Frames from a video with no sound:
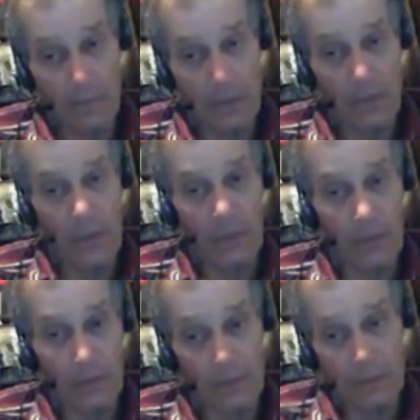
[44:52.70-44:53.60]
Some
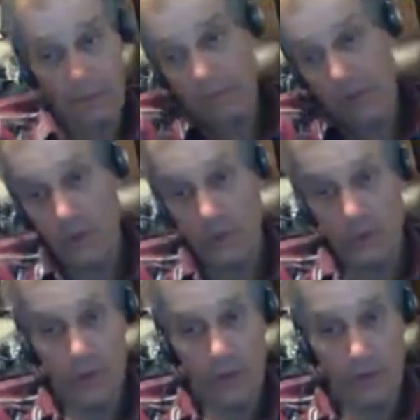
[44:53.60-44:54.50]
people
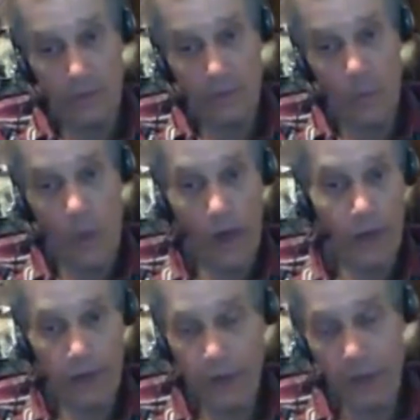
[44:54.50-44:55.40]
use the
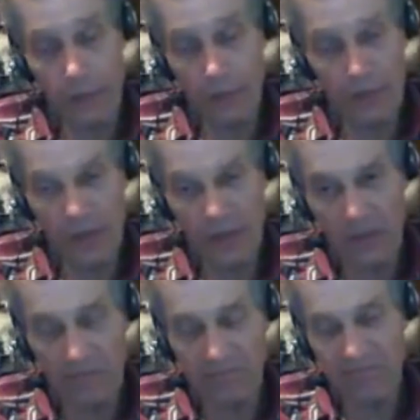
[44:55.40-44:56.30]
wider staple. I
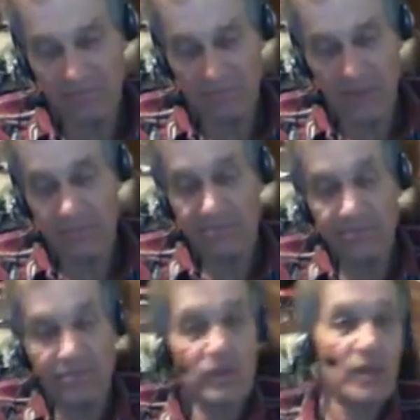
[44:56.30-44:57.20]
just
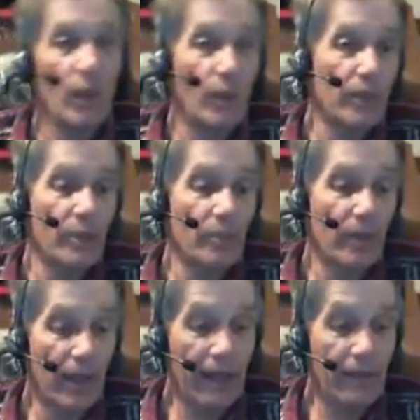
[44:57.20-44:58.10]
don't
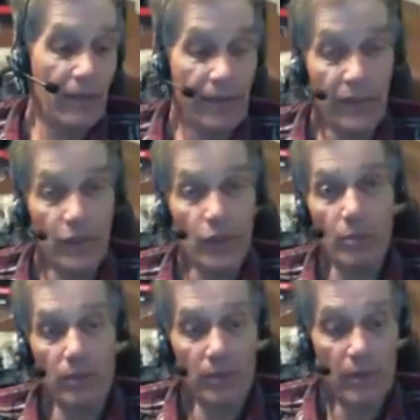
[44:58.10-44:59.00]
typically. I don't have any
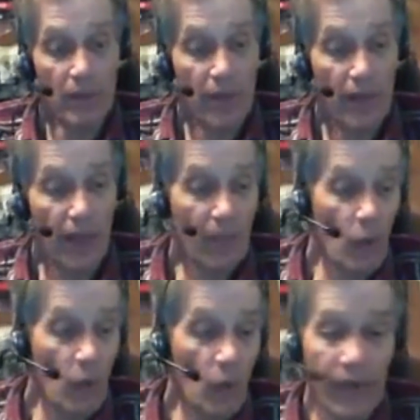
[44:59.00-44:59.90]
trouble.
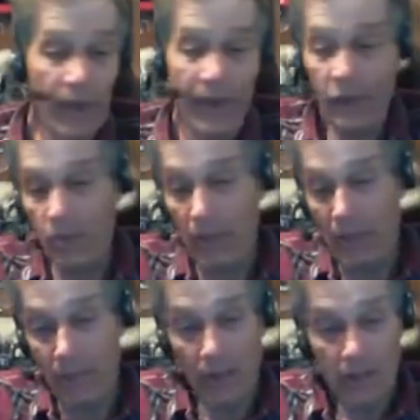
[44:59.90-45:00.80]
I'm the only one handling
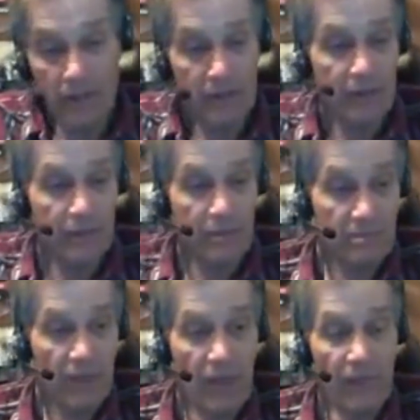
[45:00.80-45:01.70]
my boxes,
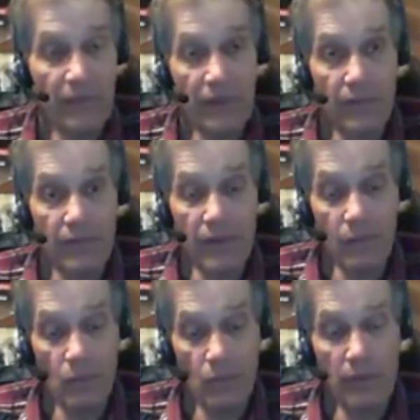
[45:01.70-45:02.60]
and I've never
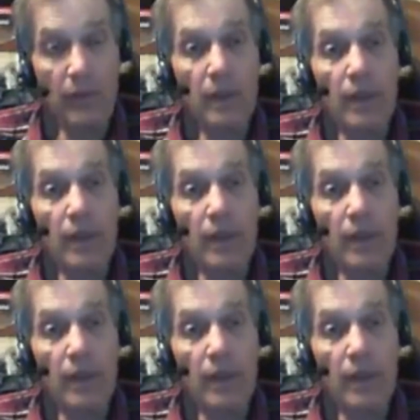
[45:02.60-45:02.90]
had one